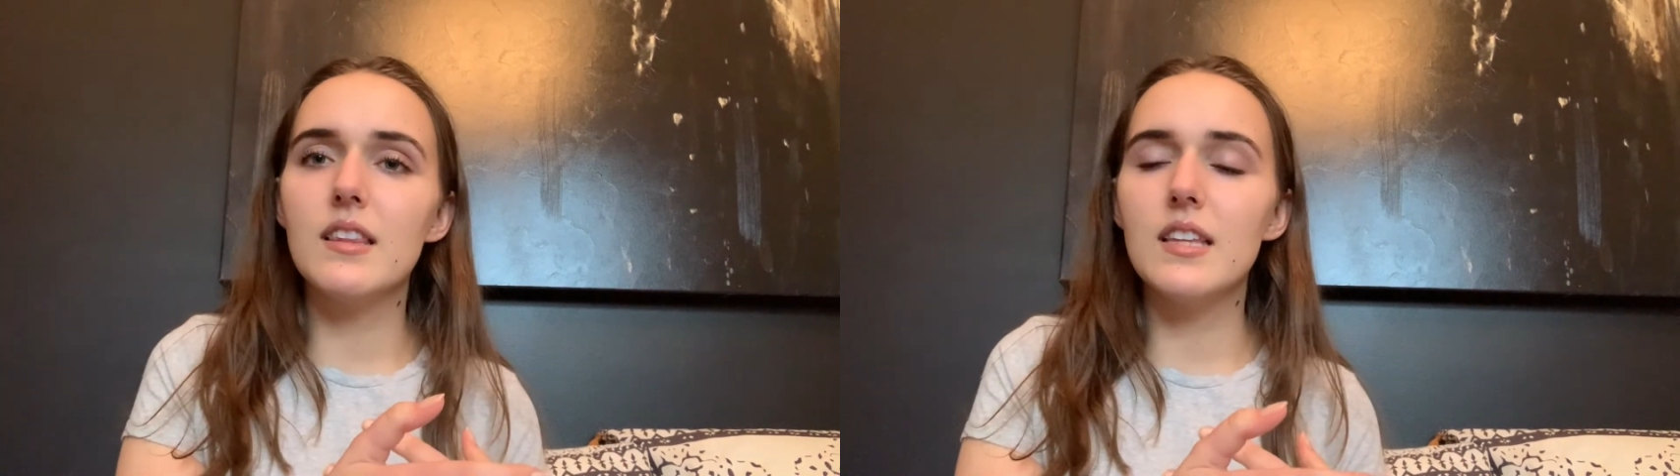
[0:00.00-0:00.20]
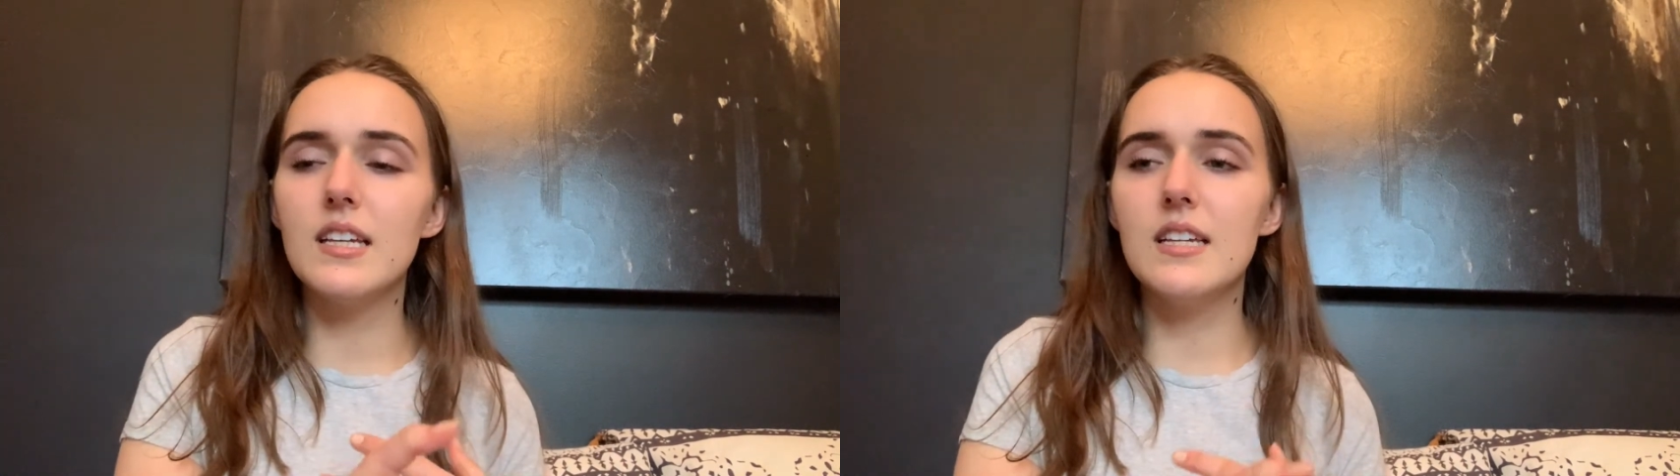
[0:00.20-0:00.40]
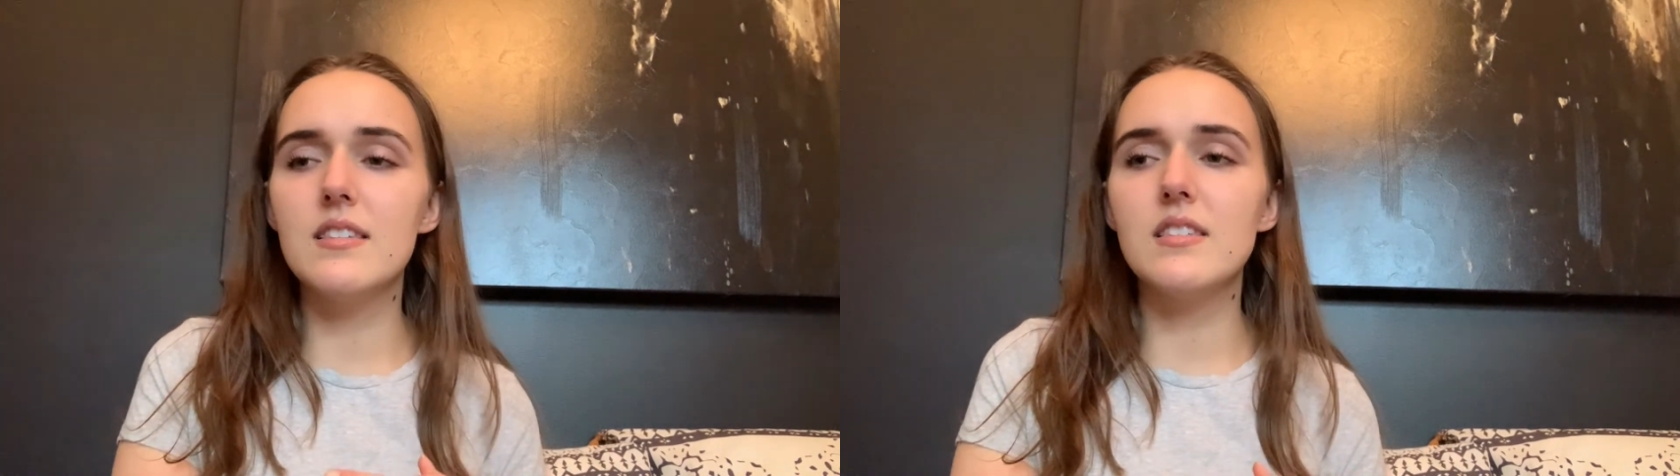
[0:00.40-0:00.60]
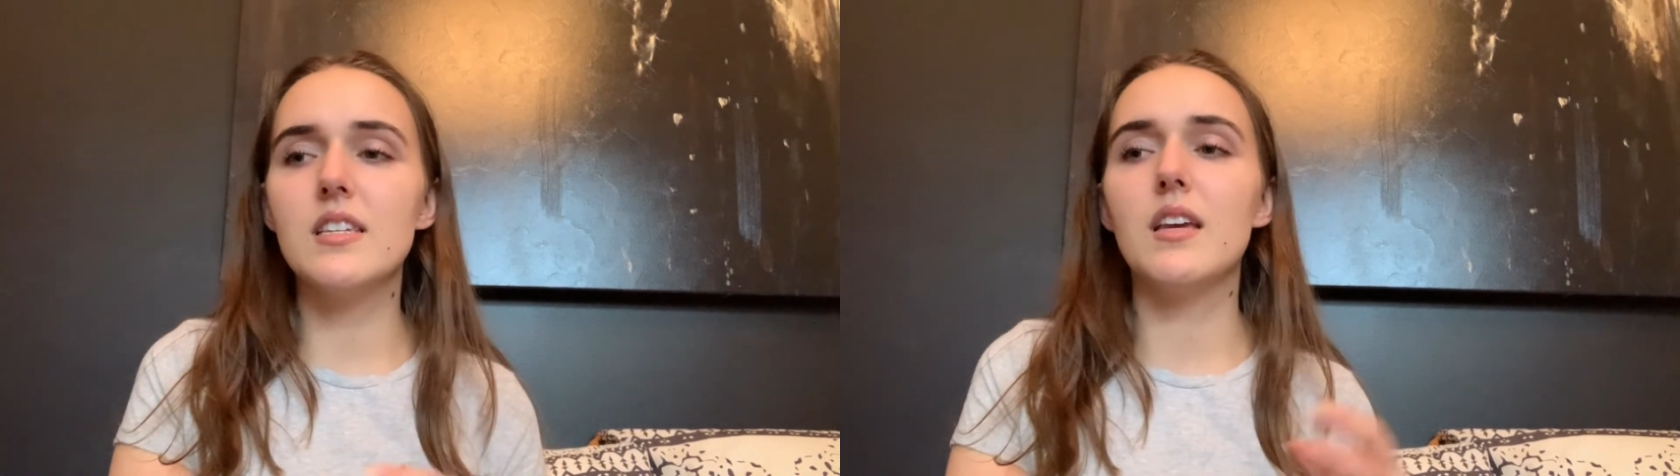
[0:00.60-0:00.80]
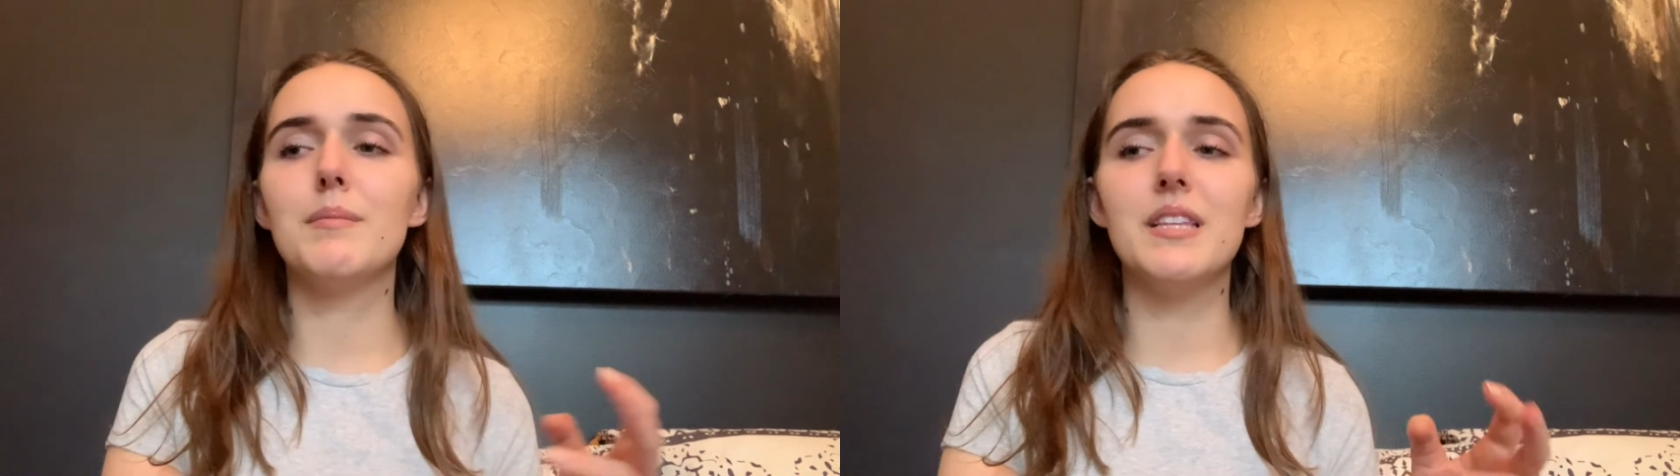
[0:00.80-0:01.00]
the
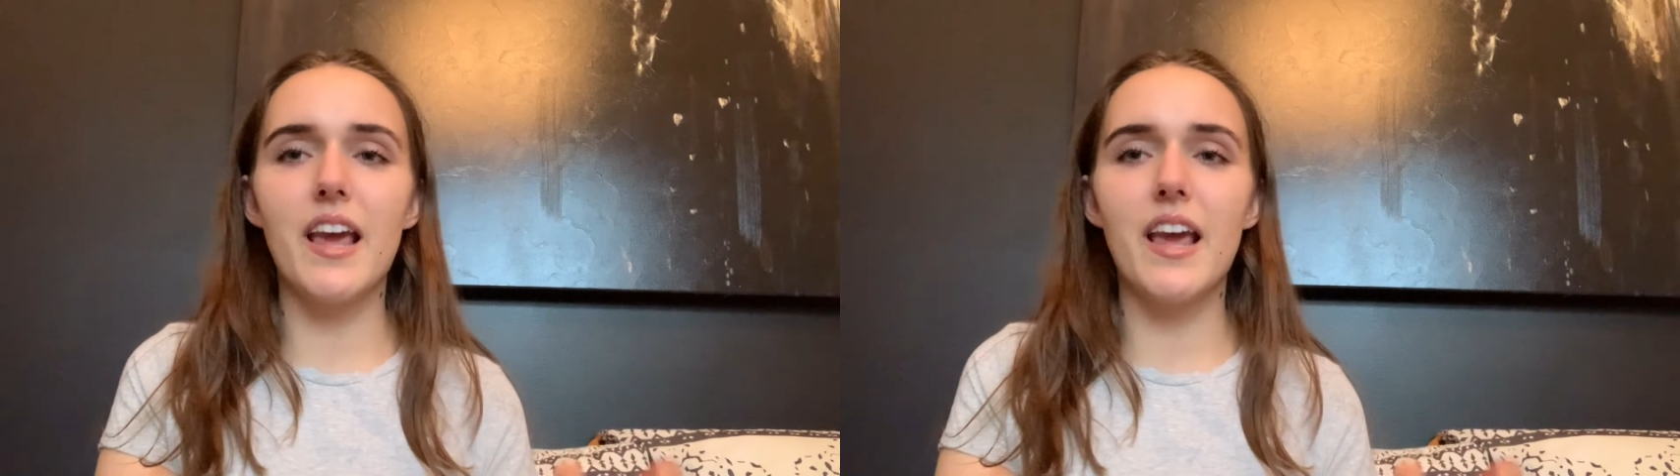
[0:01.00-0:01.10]
e-stim and the